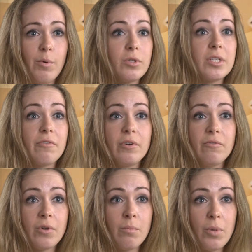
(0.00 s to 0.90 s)
who are
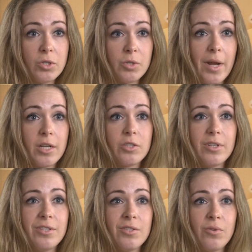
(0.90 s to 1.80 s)
suffering from post-traumatic
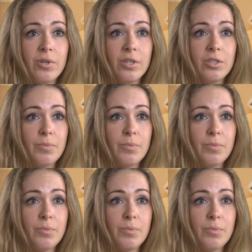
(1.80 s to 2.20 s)
stress disorder,